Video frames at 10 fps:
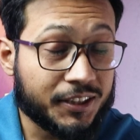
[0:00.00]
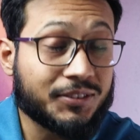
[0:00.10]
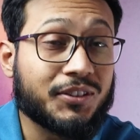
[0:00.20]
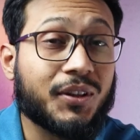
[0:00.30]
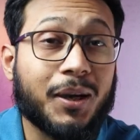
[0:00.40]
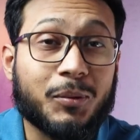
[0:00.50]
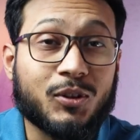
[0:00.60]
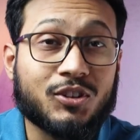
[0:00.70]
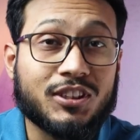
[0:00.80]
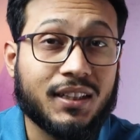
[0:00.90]
In this video, I'm
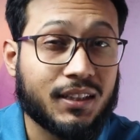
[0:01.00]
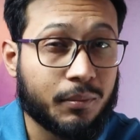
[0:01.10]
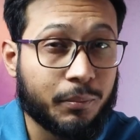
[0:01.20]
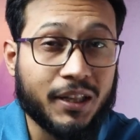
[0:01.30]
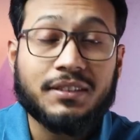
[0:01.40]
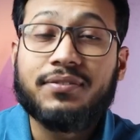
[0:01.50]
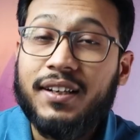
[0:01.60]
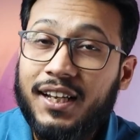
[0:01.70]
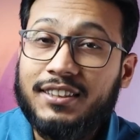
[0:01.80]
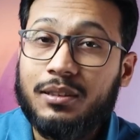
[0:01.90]
going to share the best
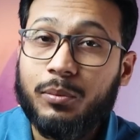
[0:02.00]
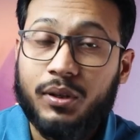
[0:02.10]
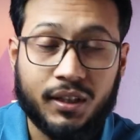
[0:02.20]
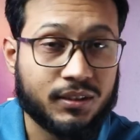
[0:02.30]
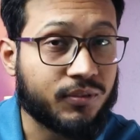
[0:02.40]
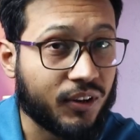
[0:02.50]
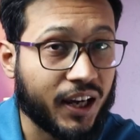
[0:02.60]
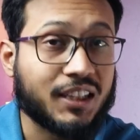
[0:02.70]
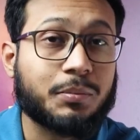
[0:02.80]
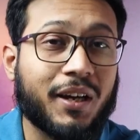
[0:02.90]
financial products for
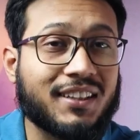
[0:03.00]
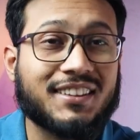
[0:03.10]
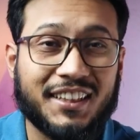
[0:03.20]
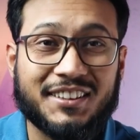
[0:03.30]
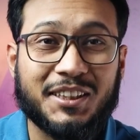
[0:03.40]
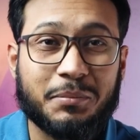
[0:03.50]
expats in